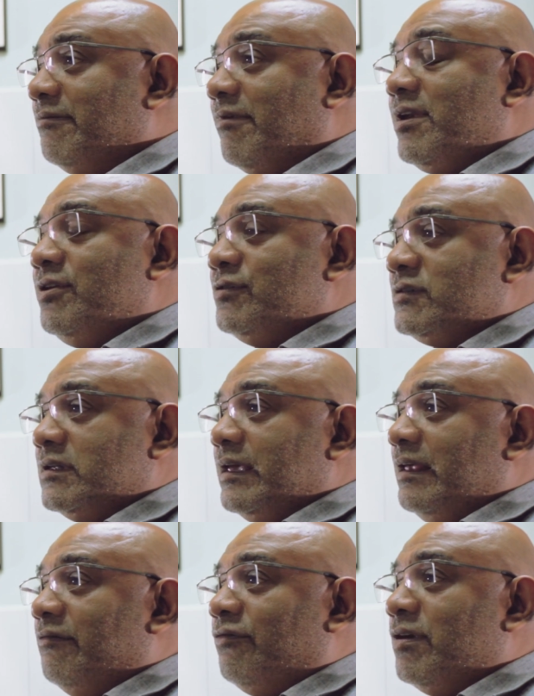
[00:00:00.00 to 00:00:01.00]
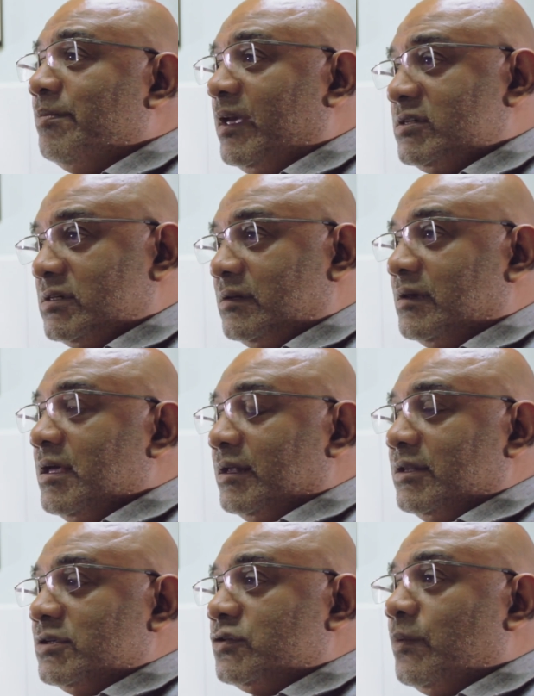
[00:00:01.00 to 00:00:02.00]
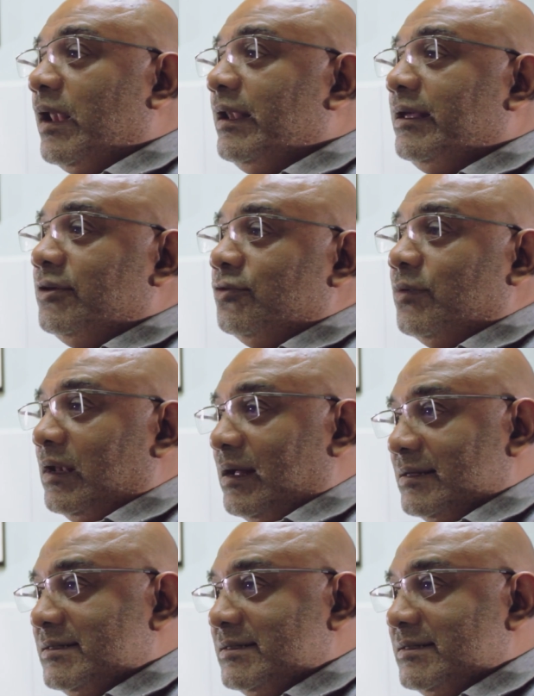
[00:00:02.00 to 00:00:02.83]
reduce the inflammation, the swelling to a large